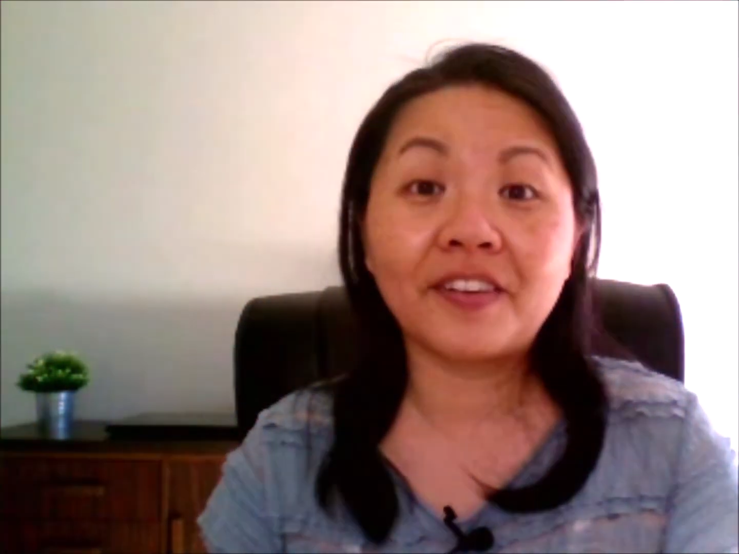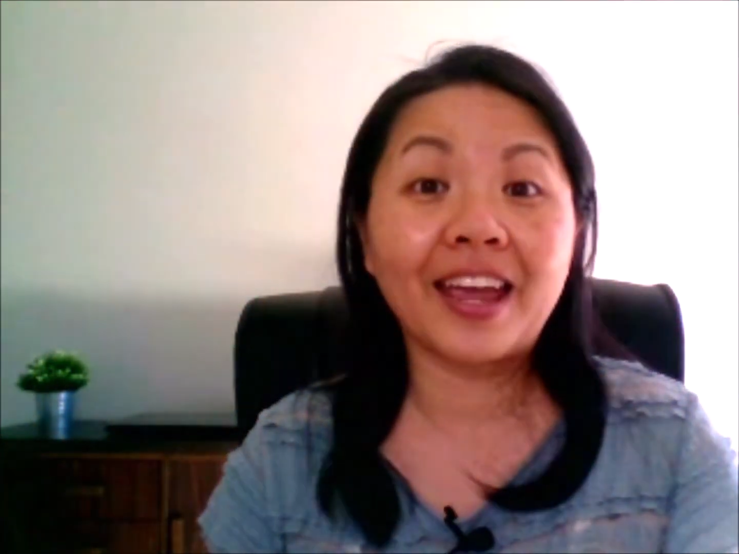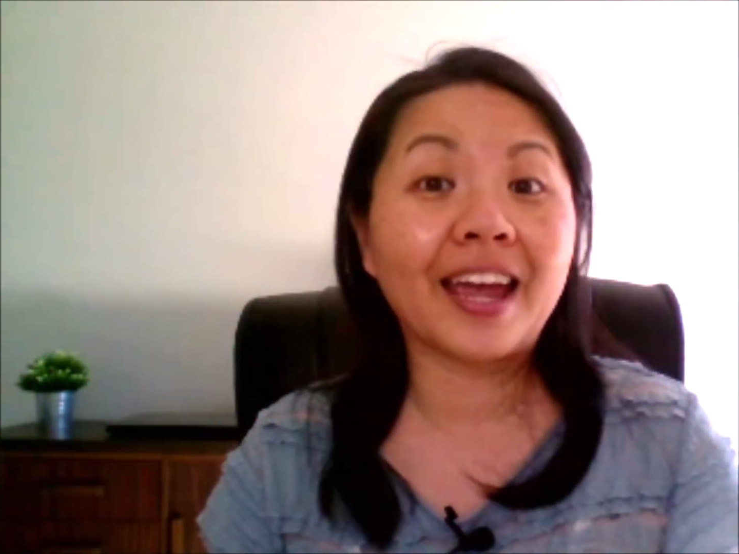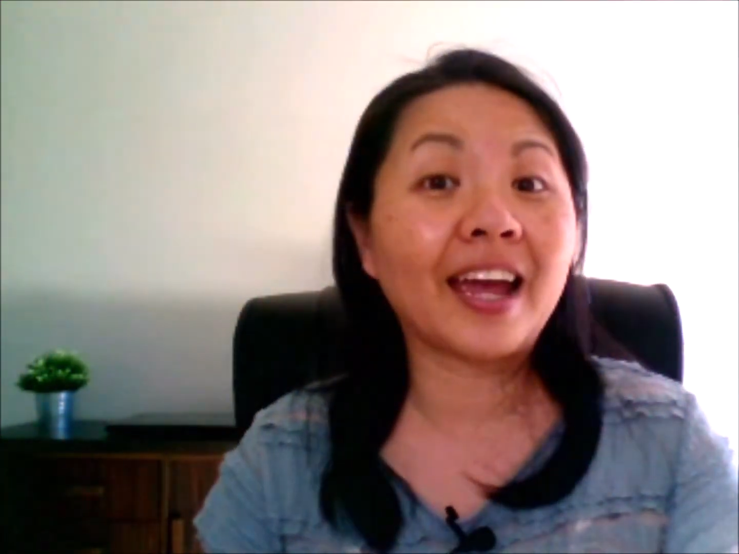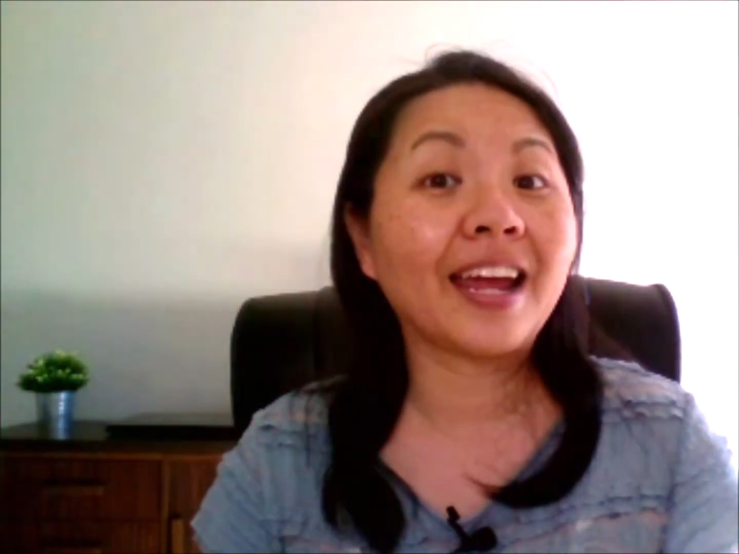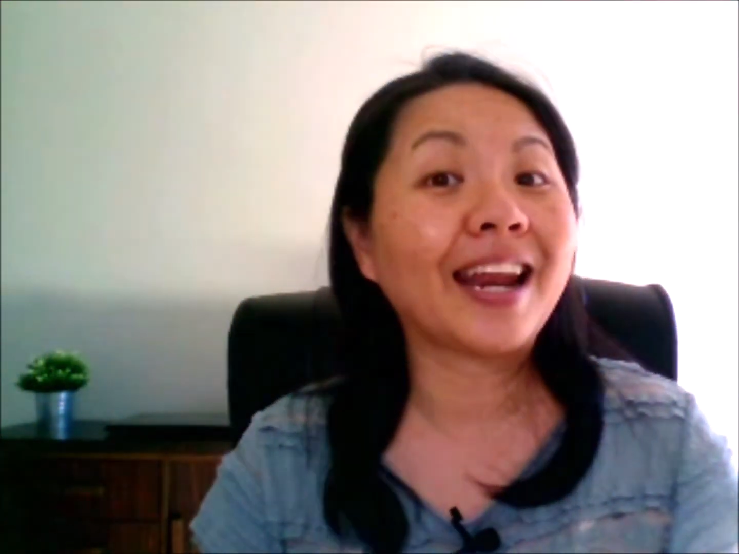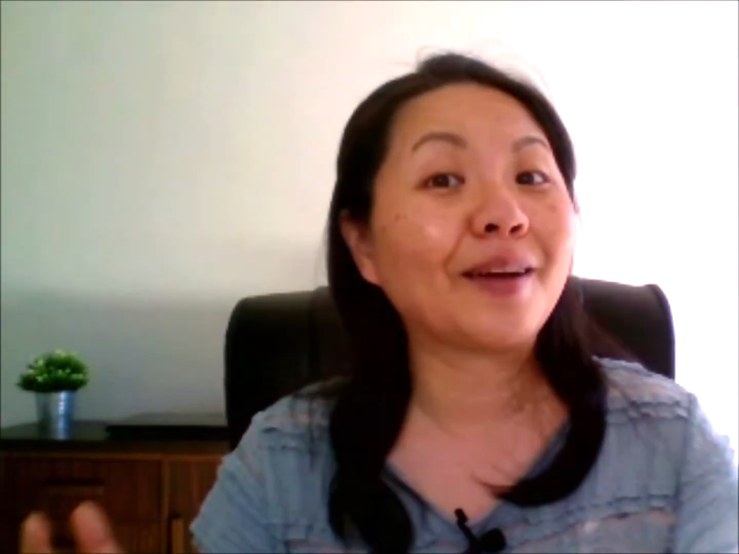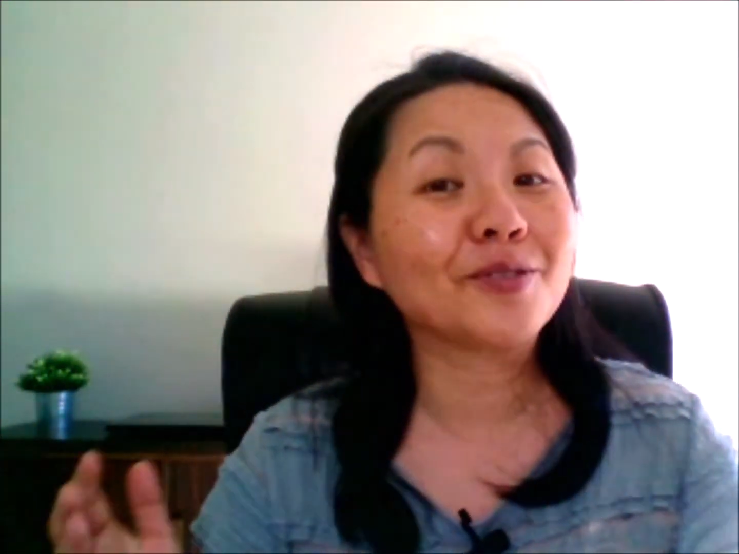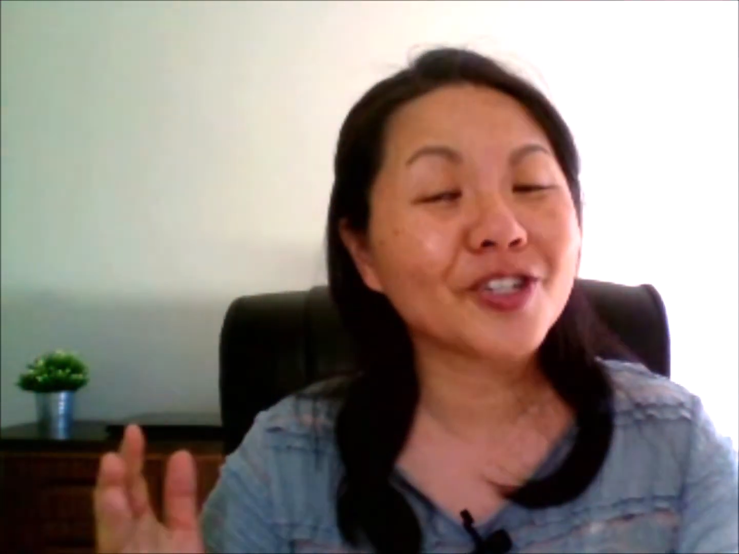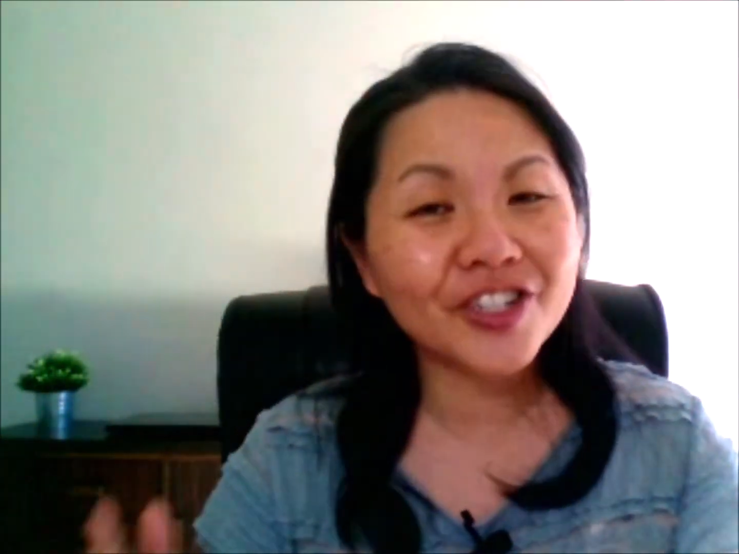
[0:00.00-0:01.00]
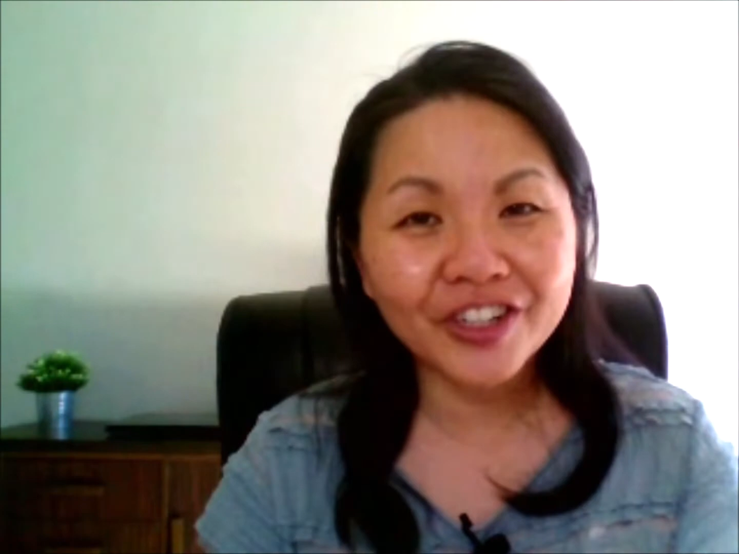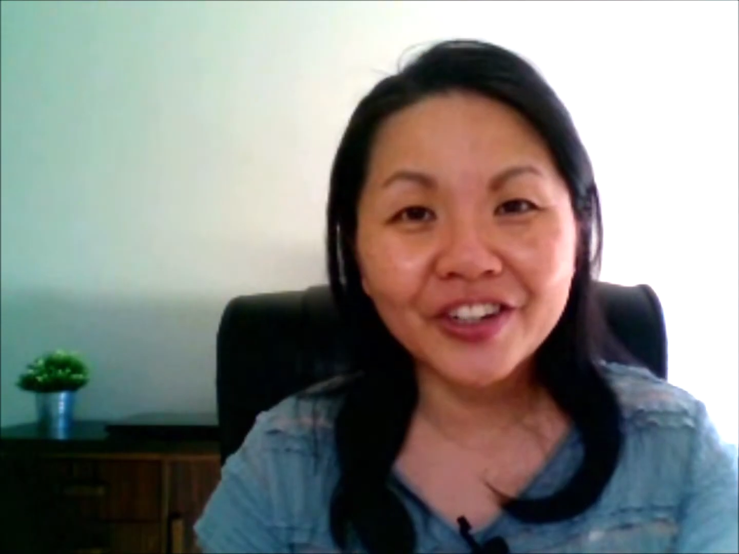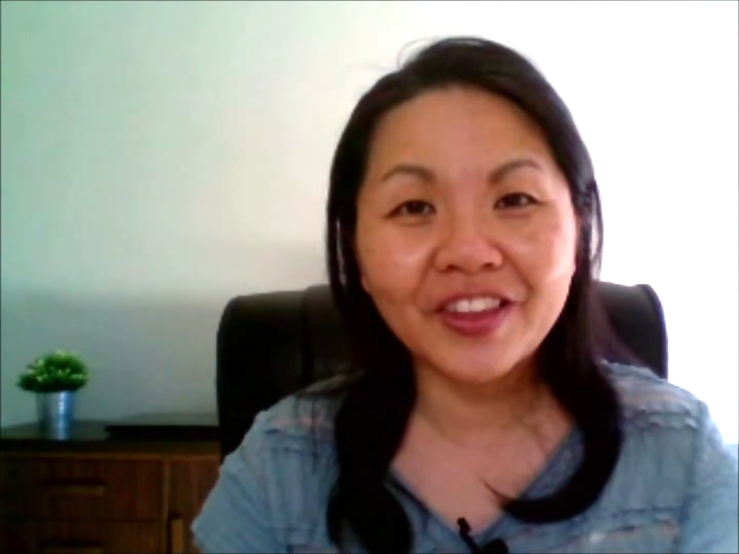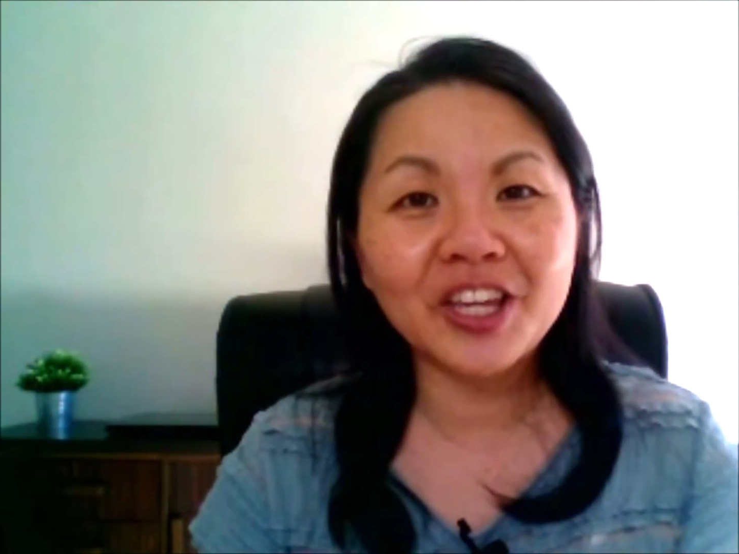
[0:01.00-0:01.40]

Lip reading: and I'm sure that